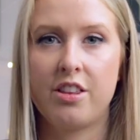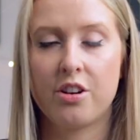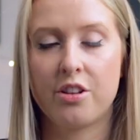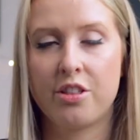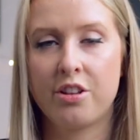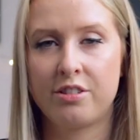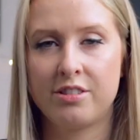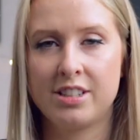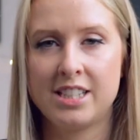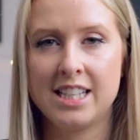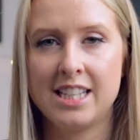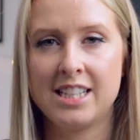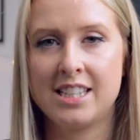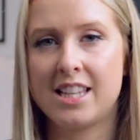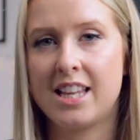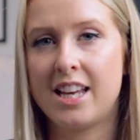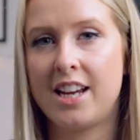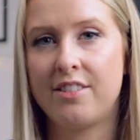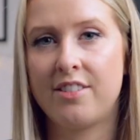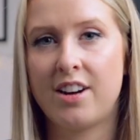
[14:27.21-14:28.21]
The authorities
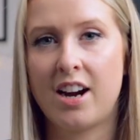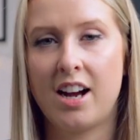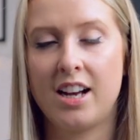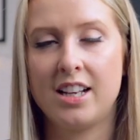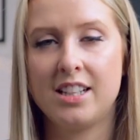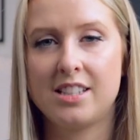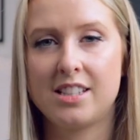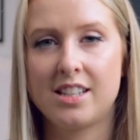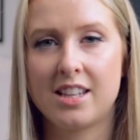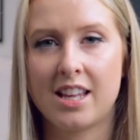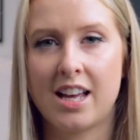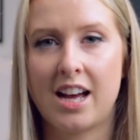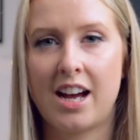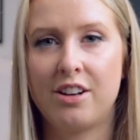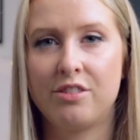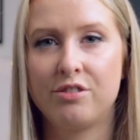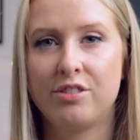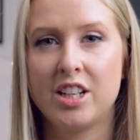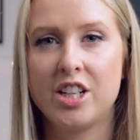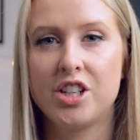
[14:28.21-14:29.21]
theorised
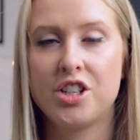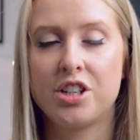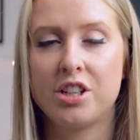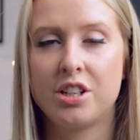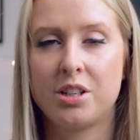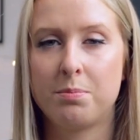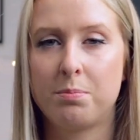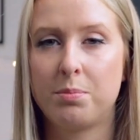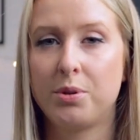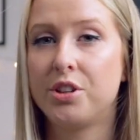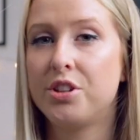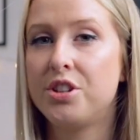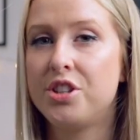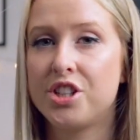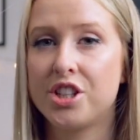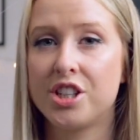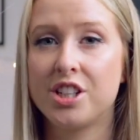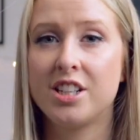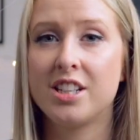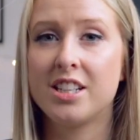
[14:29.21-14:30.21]
that Richard
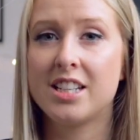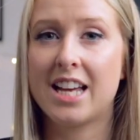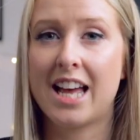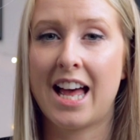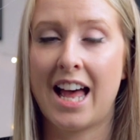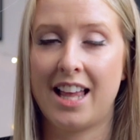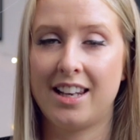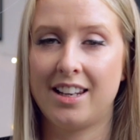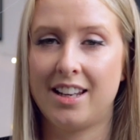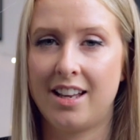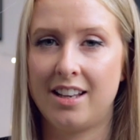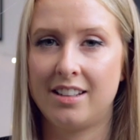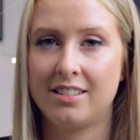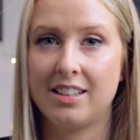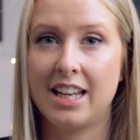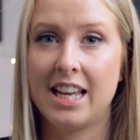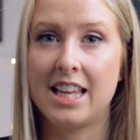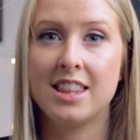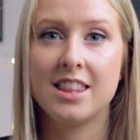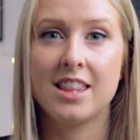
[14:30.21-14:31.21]
bludgeoned Hella
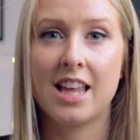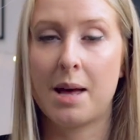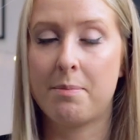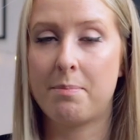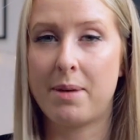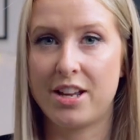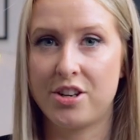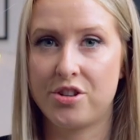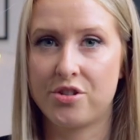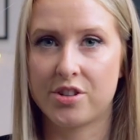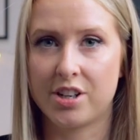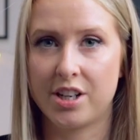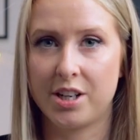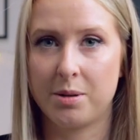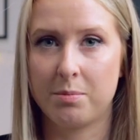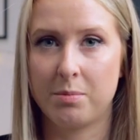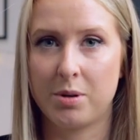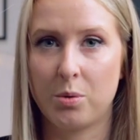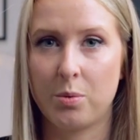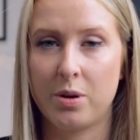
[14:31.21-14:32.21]
in their
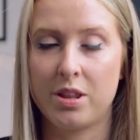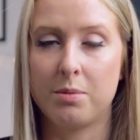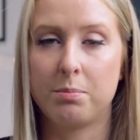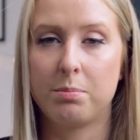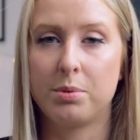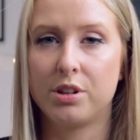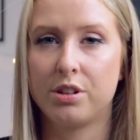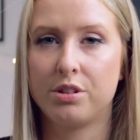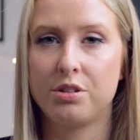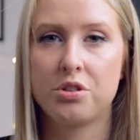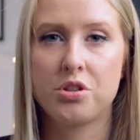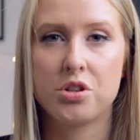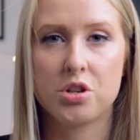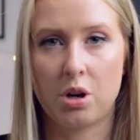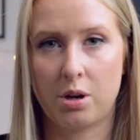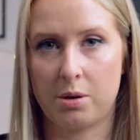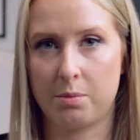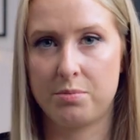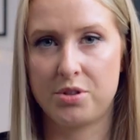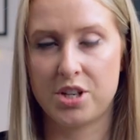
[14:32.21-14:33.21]
bedroom with a blunt
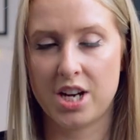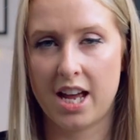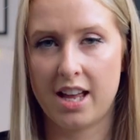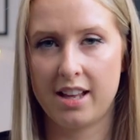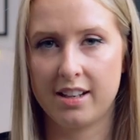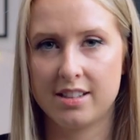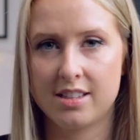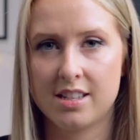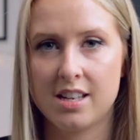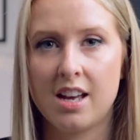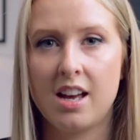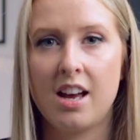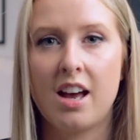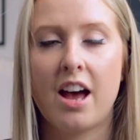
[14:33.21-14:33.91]
object